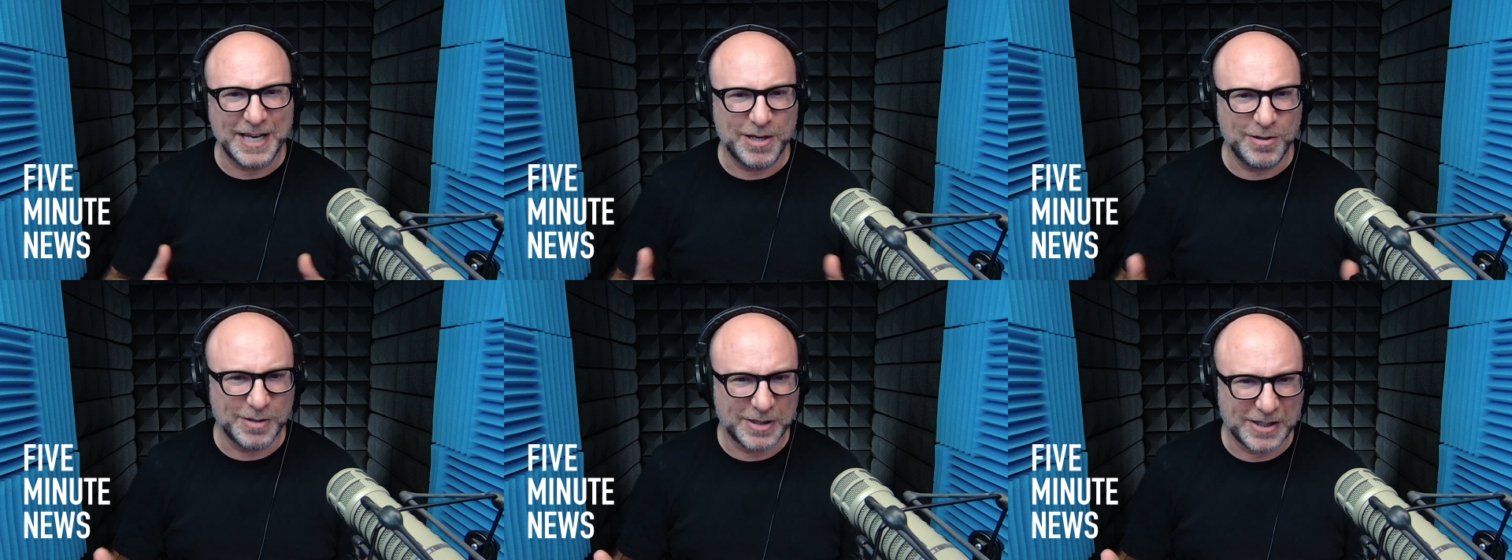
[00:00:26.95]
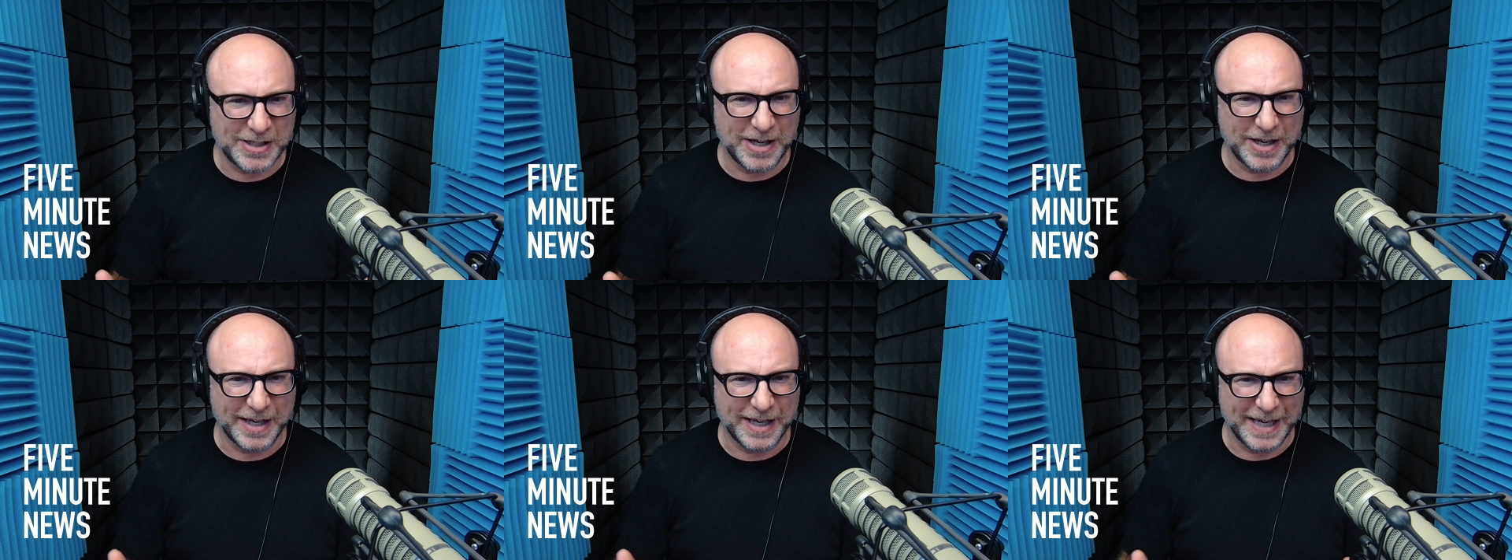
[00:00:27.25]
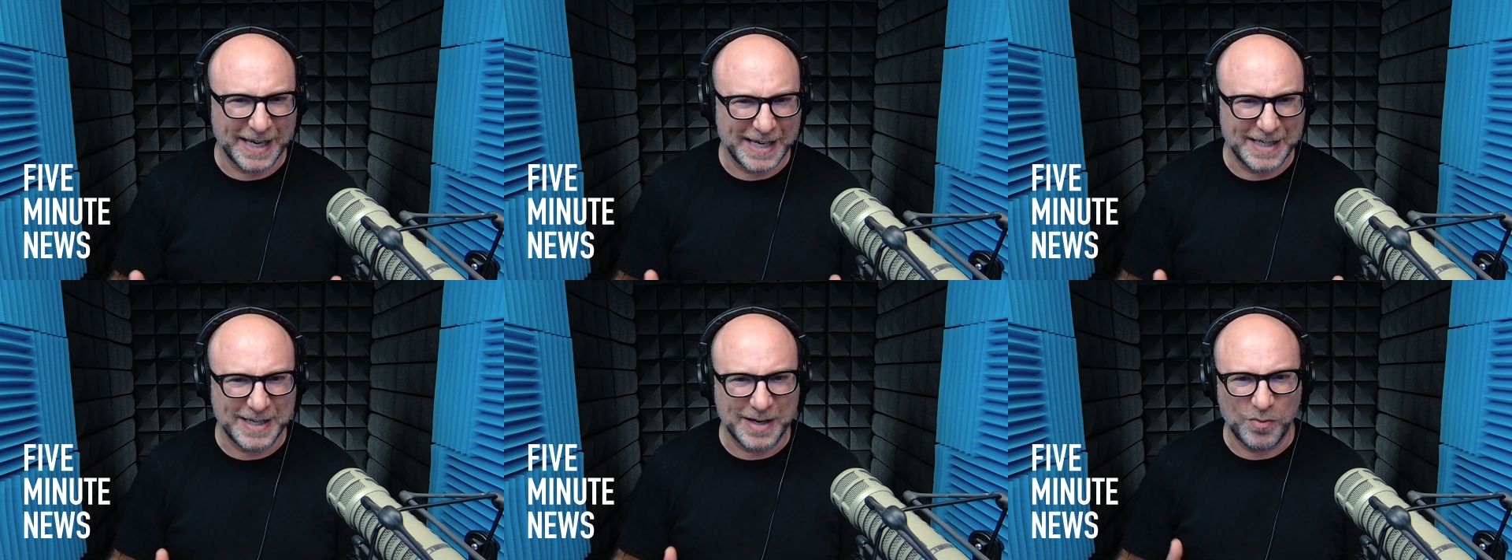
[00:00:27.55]
you
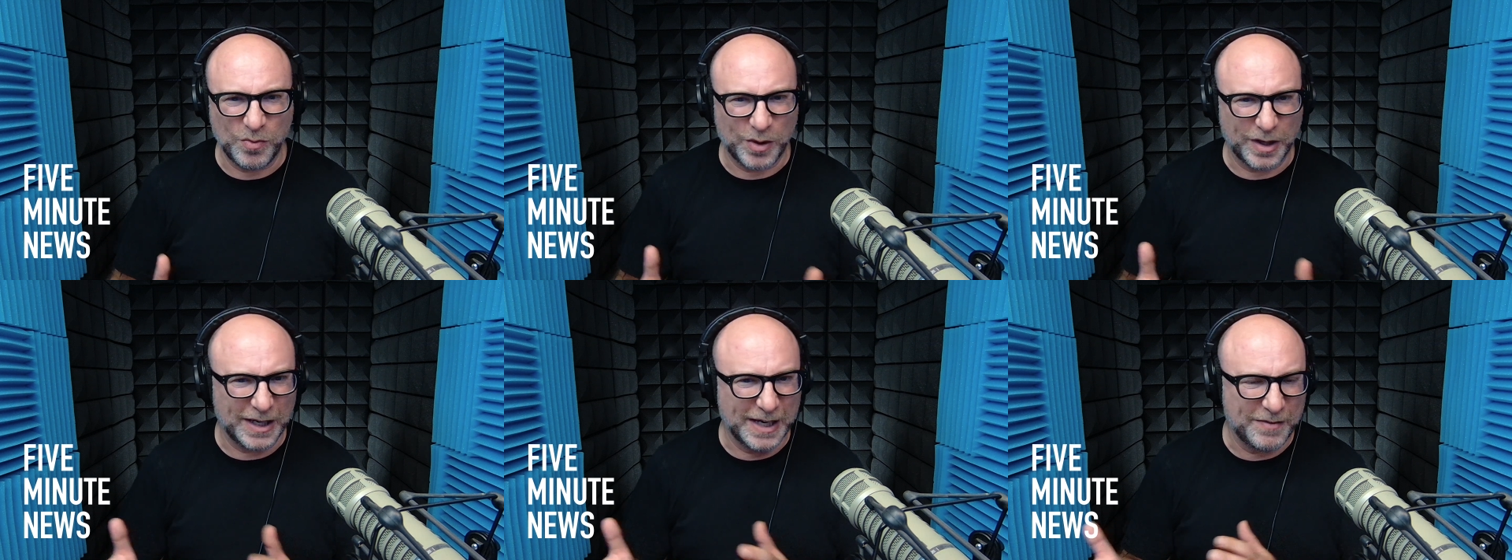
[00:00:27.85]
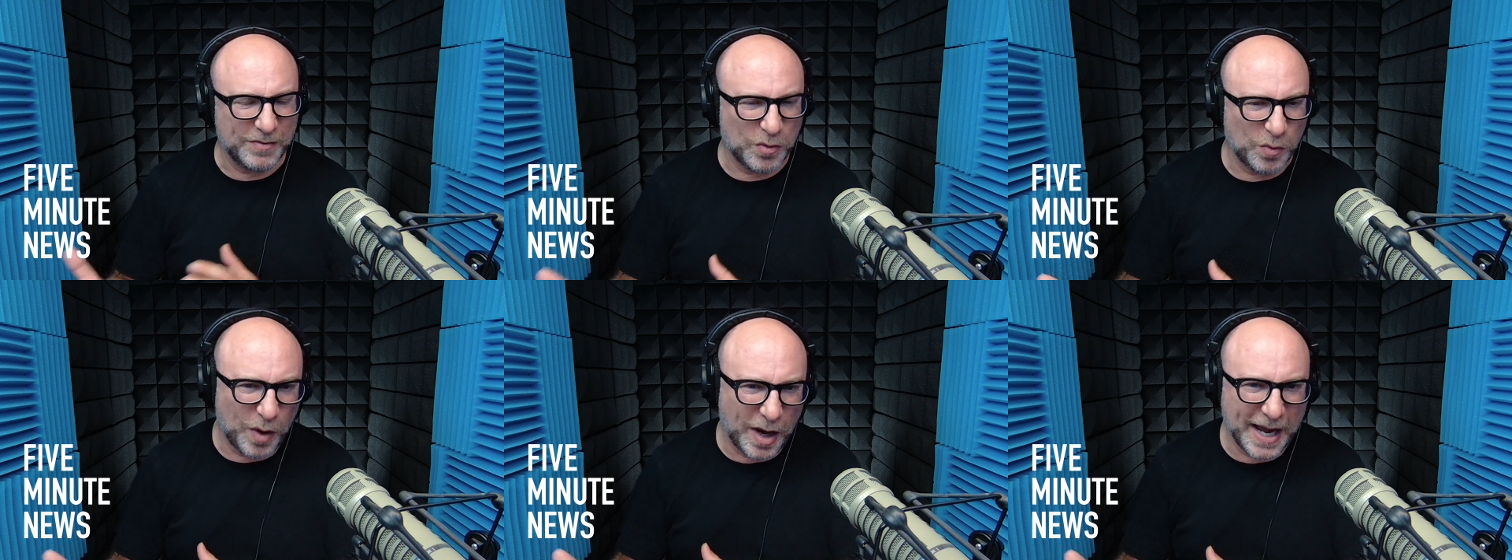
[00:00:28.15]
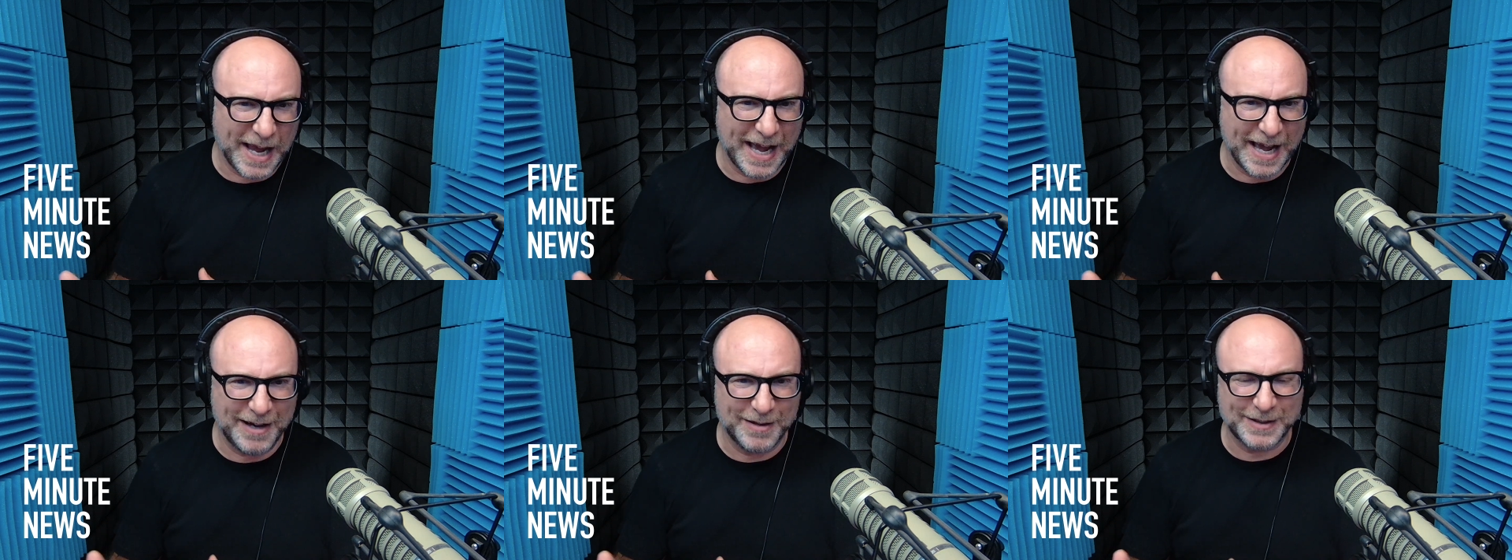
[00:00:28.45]
certainly didn't want to leave the
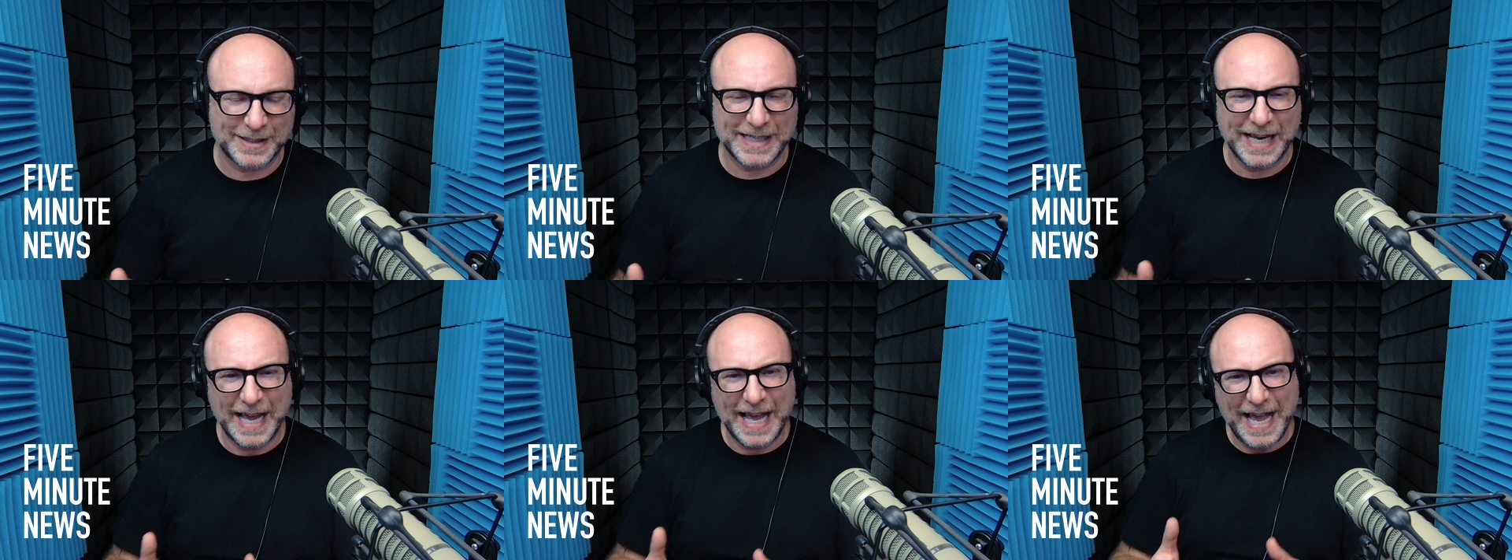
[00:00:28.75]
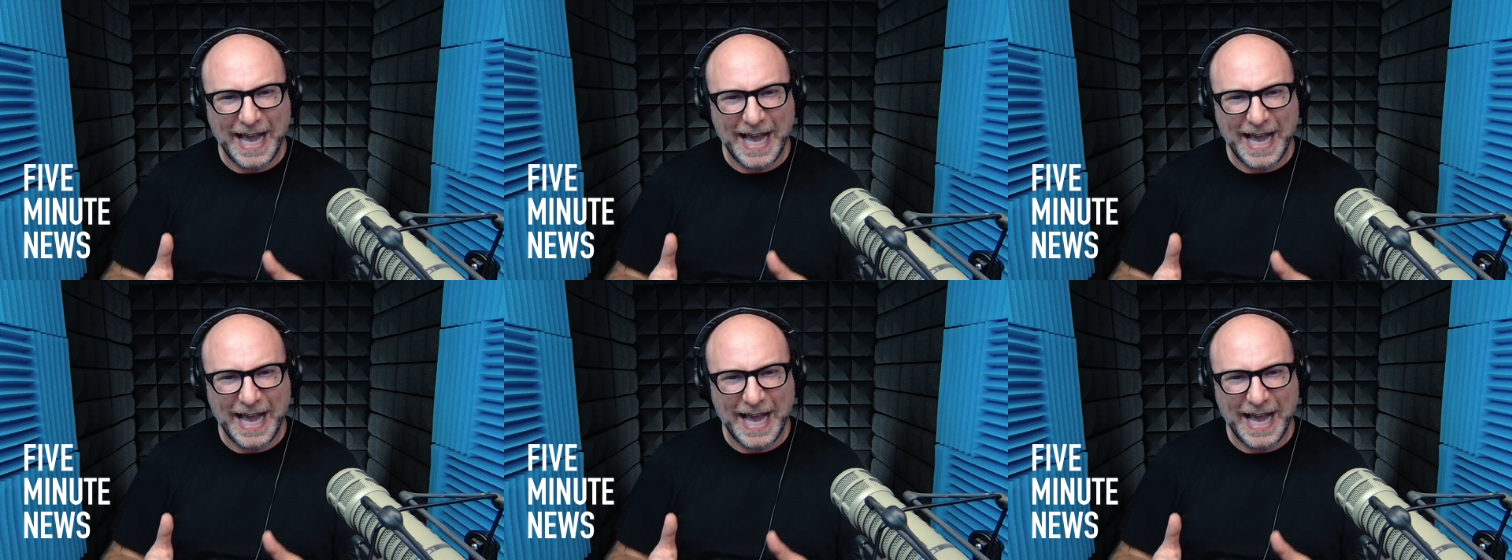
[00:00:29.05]
White House